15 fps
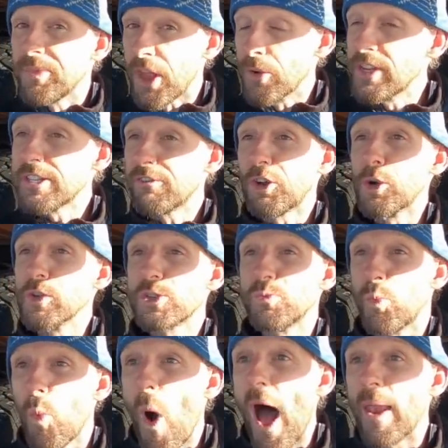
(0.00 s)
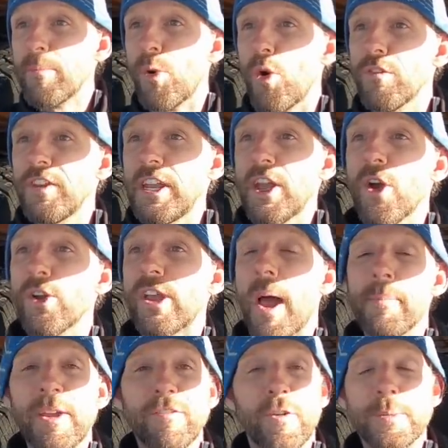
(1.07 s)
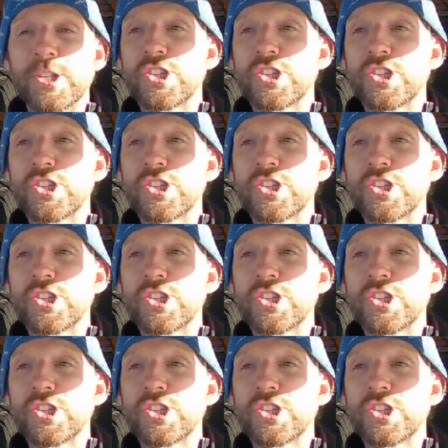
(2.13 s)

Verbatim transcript: There is, of course, one more video coming from